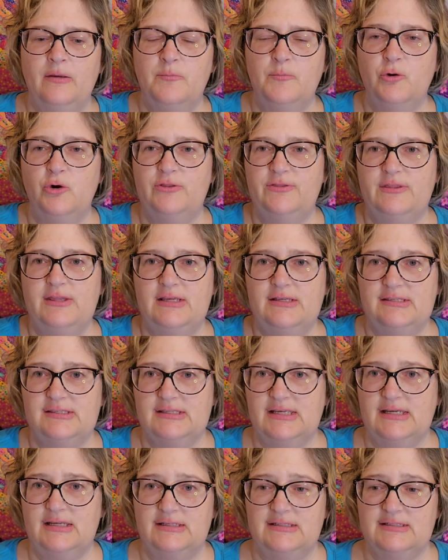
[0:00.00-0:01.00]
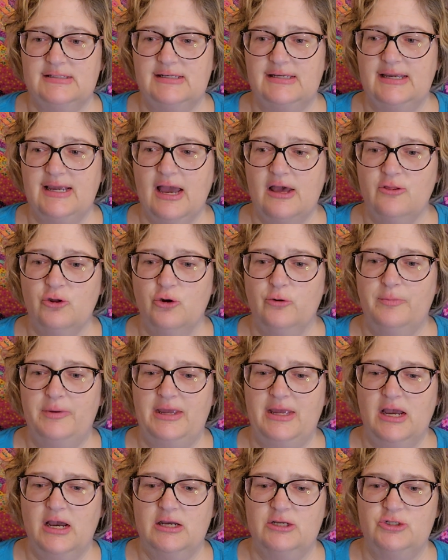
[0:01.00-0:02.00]
put these things together
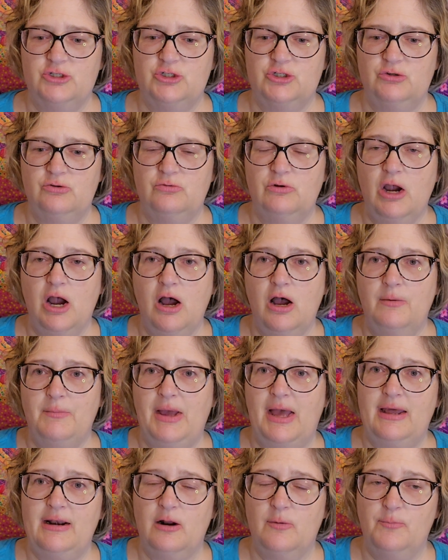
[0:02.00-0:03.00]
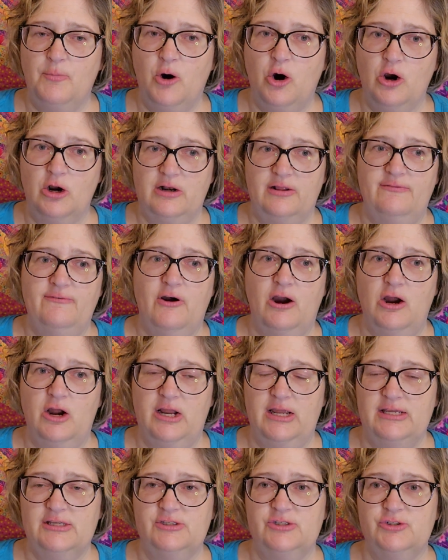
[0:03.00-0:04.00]
because you come at a part of our
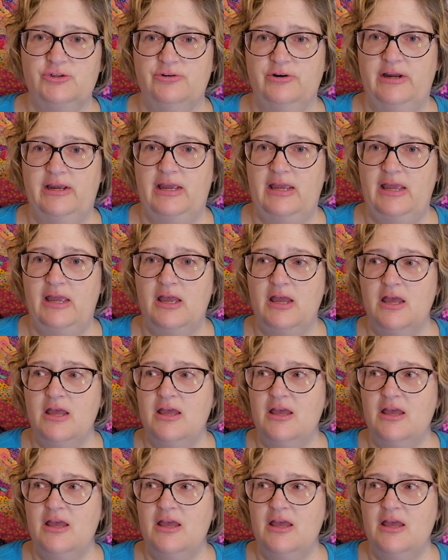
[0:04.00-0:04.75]
history,